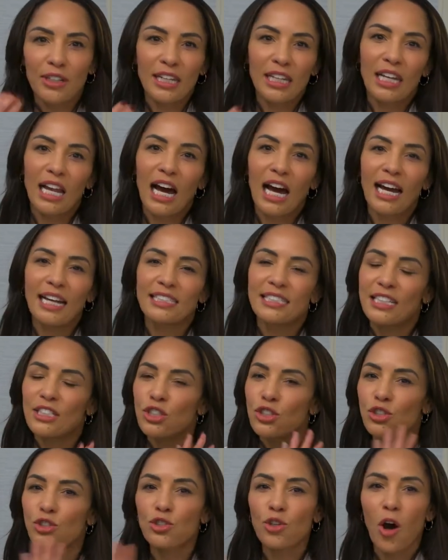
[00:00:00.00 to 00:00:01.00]
and lines
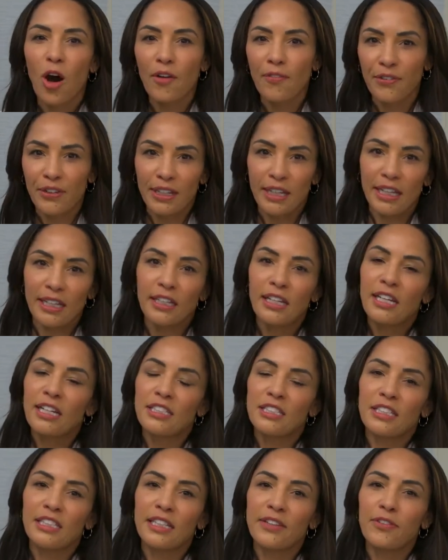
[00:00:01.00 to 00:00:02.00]
and softening
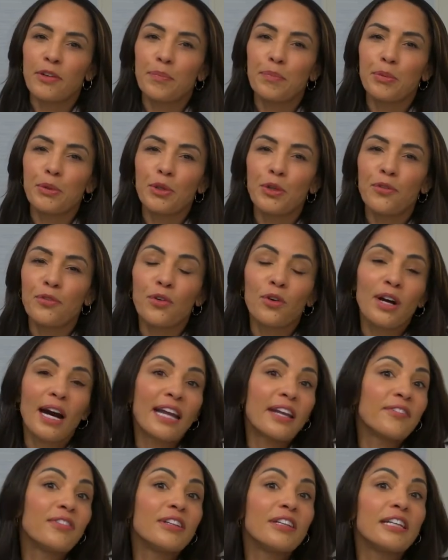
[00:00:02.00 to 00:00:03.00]
to give a beautiful
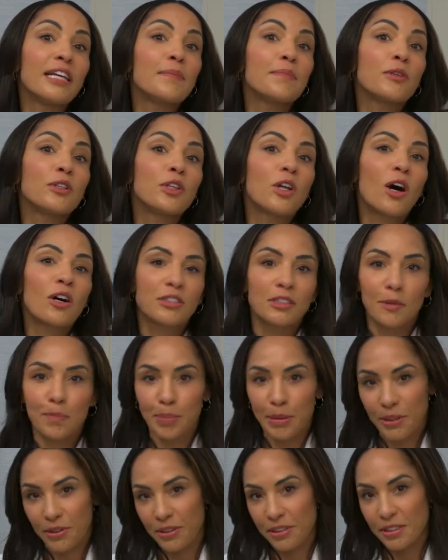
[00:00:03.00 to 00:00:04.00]
kind of lip gloss
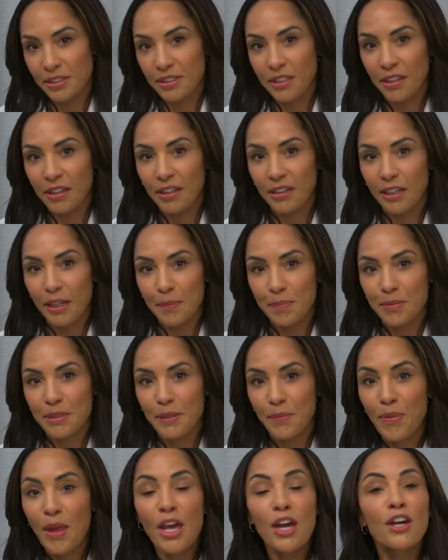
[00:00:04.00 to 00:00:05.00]
appearance to the
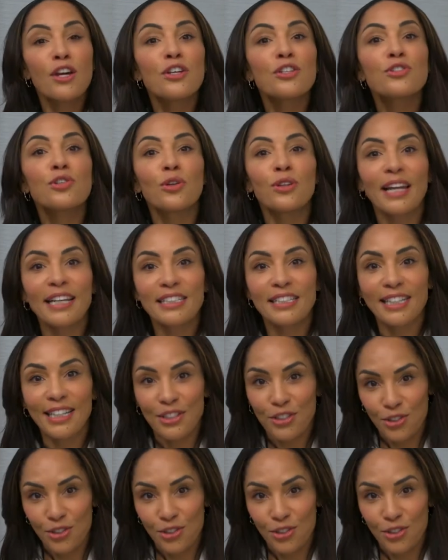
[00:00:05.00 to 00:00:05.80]
lips. So let's get